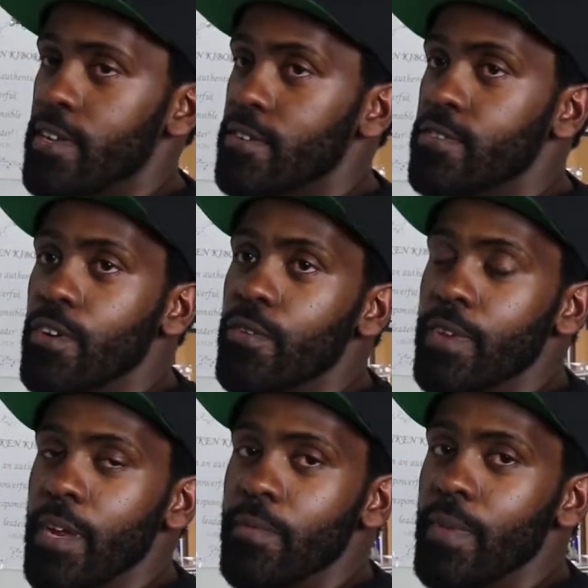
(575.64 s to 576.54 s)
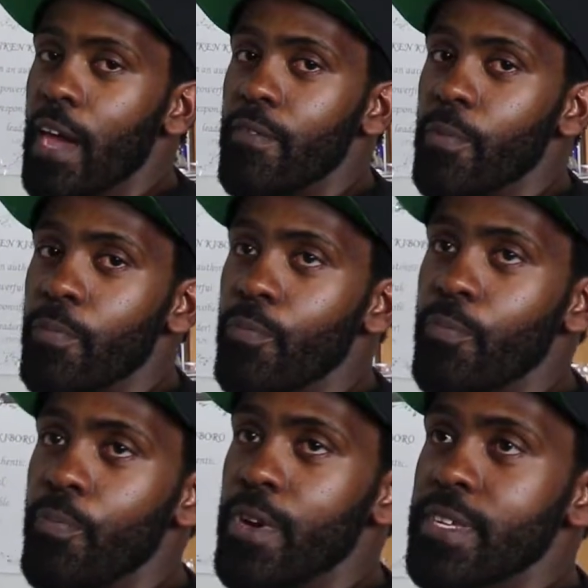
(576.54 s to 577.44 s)
years old, and every
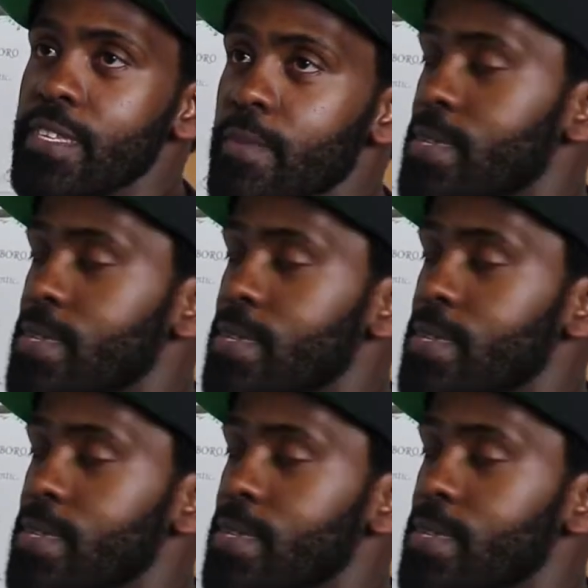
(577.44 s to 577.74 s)
person's